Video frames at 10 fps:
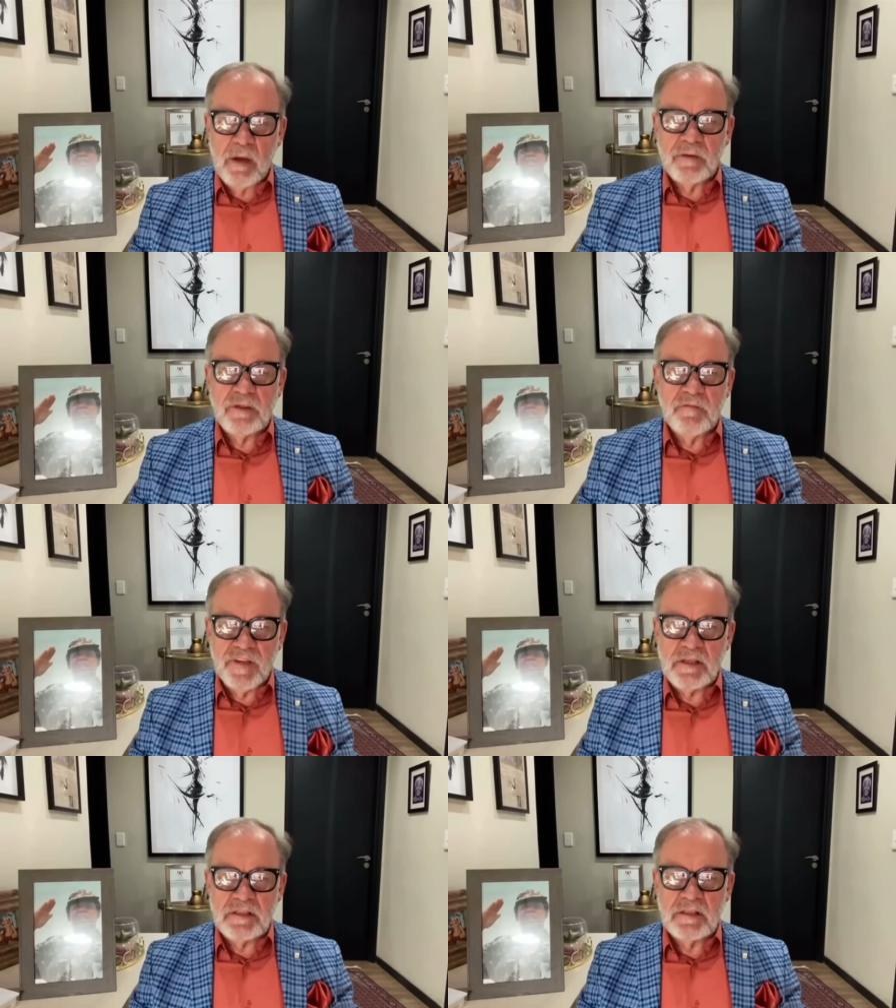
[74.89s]

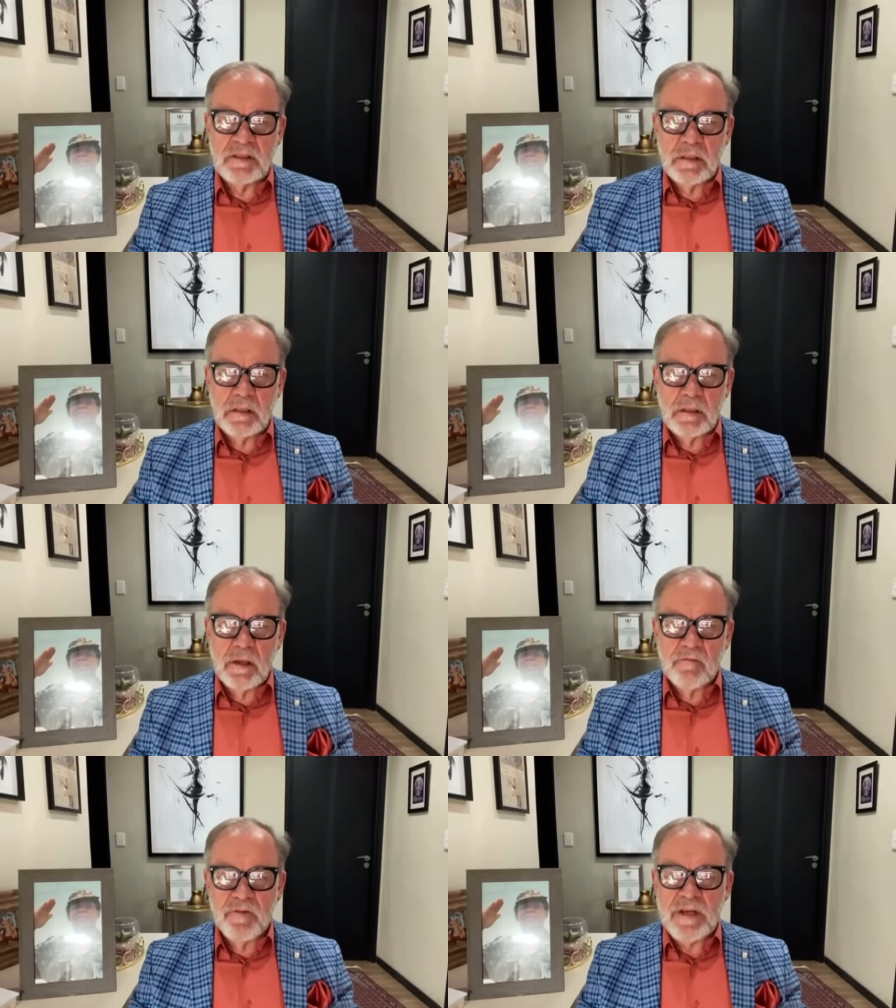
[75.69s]
about
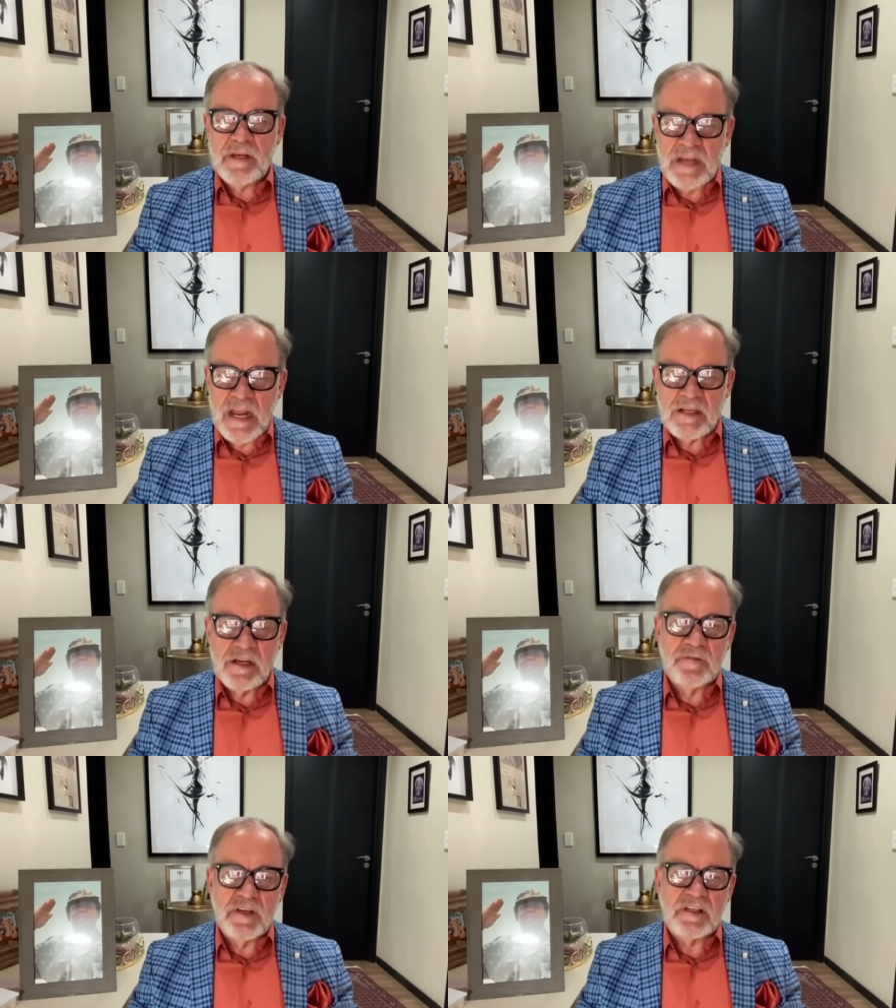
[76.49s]
this
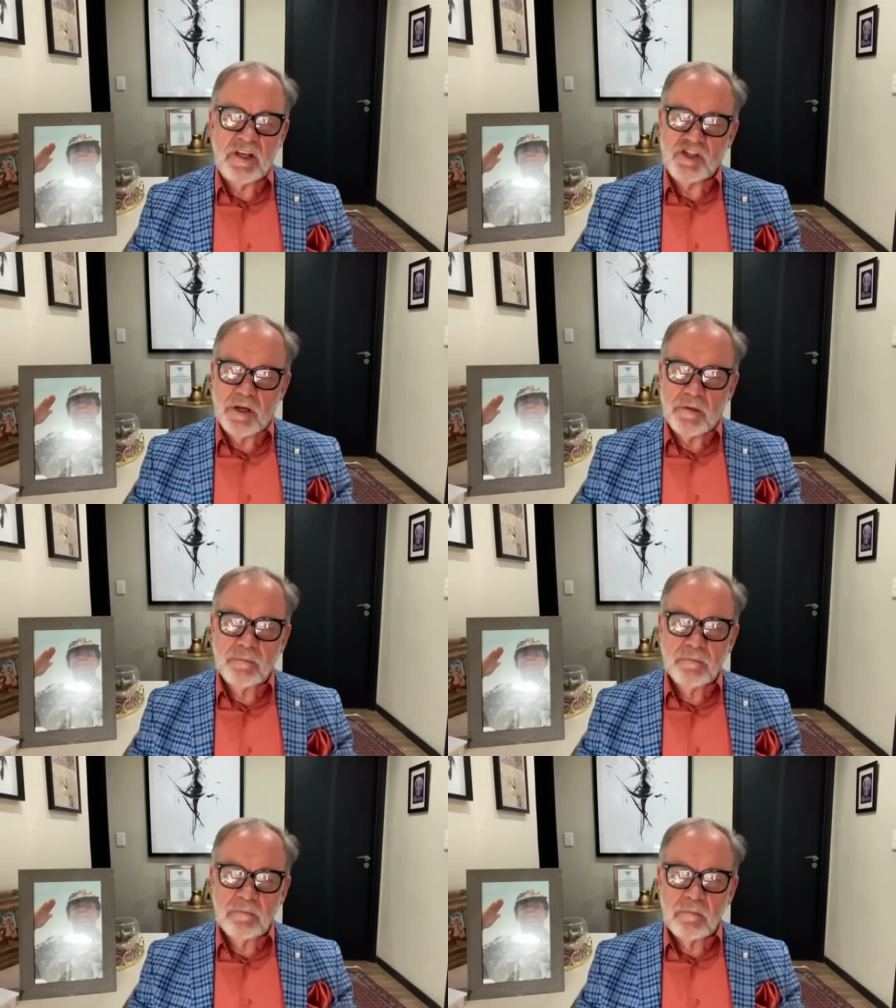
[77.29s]
vindictive
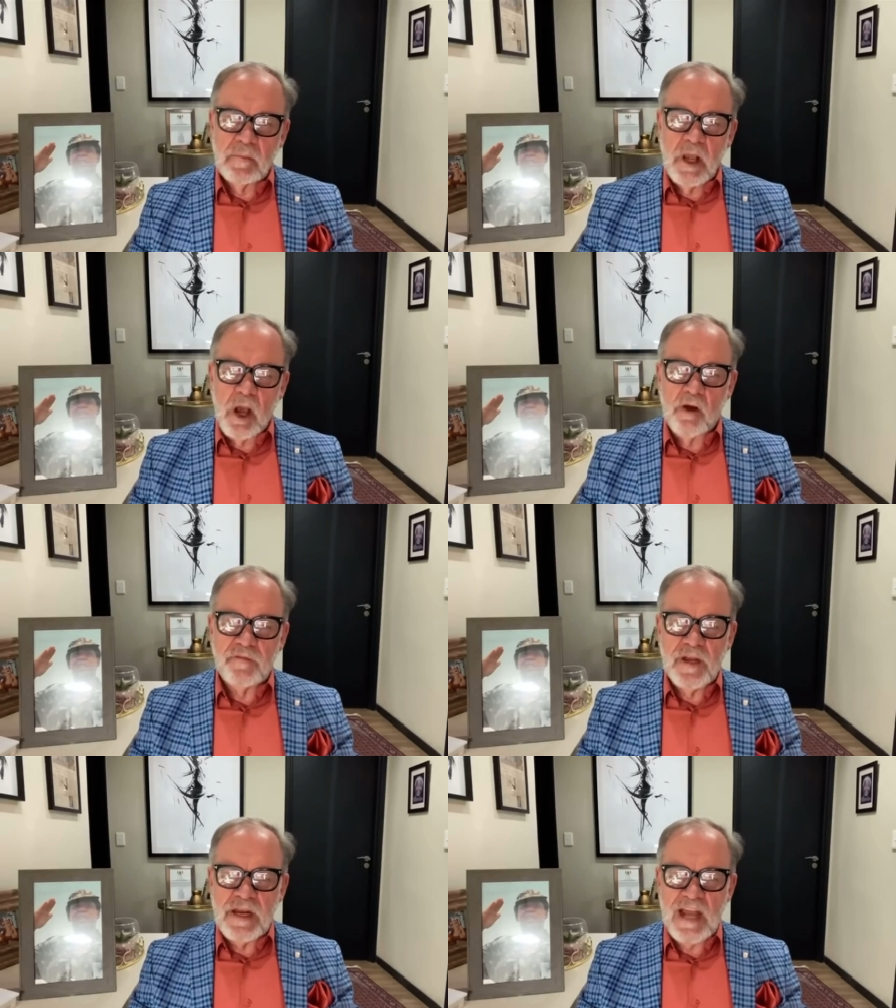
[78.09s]
decision
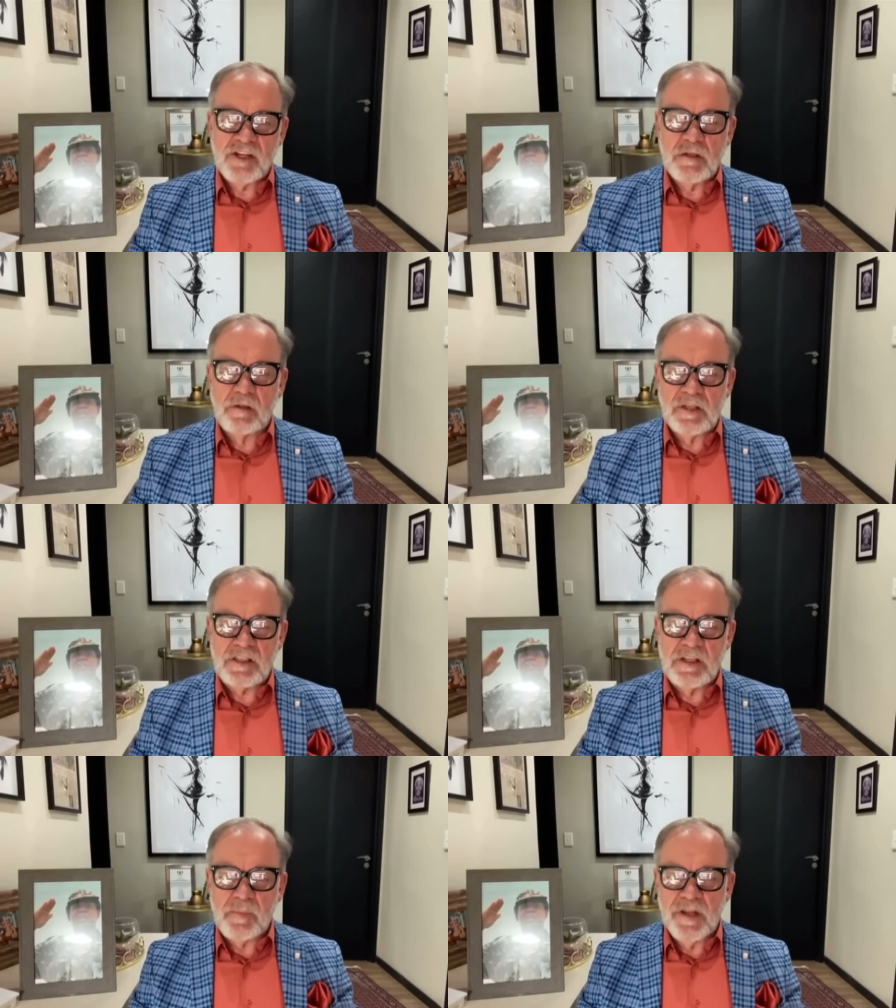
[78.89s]
of the National
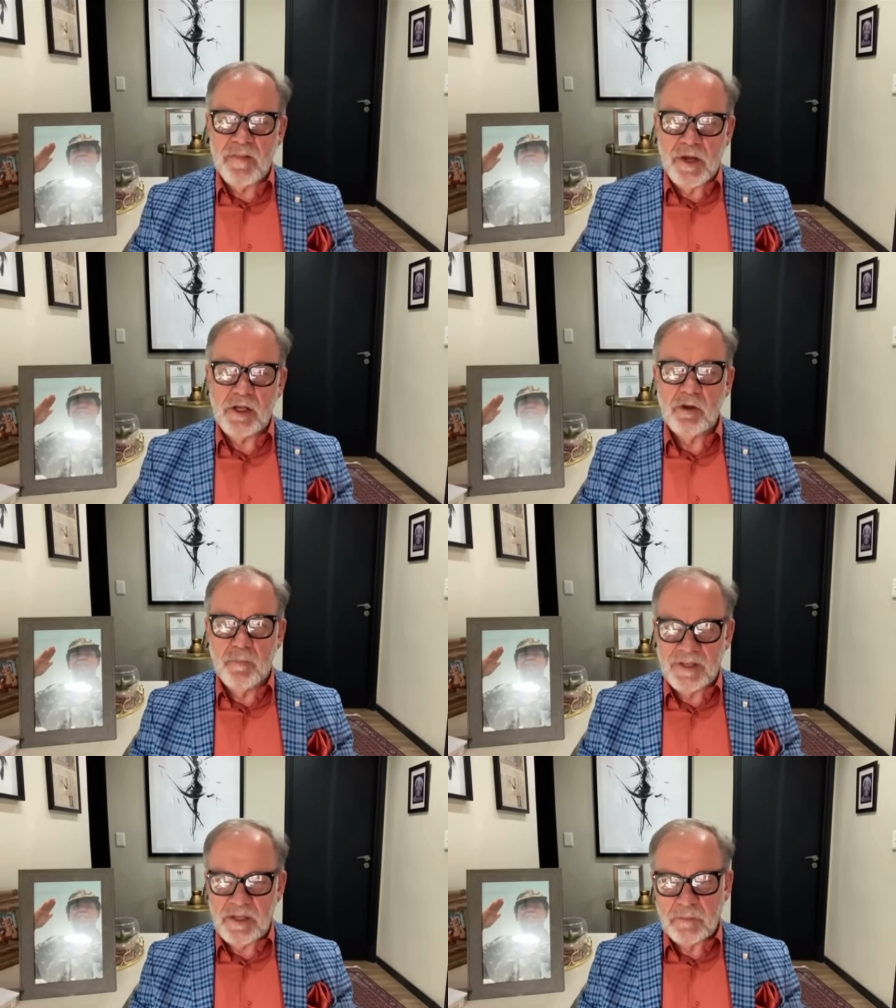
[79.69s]
Disciplinary
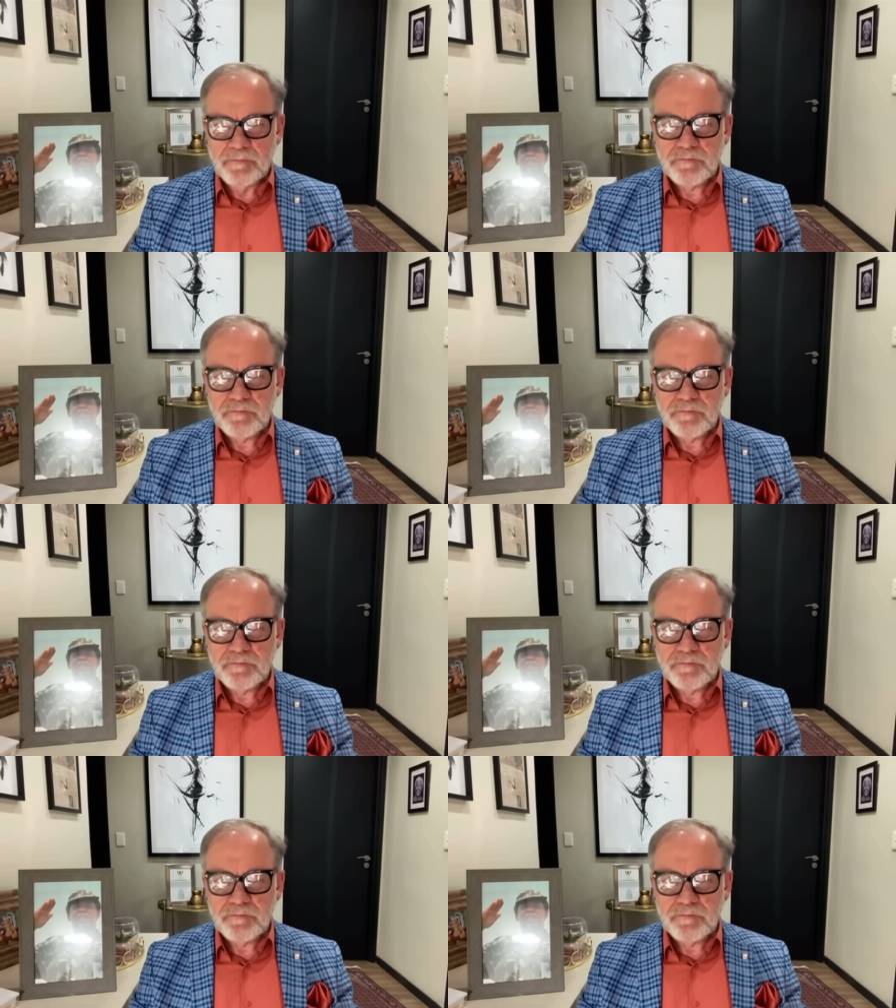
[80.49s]
Committee.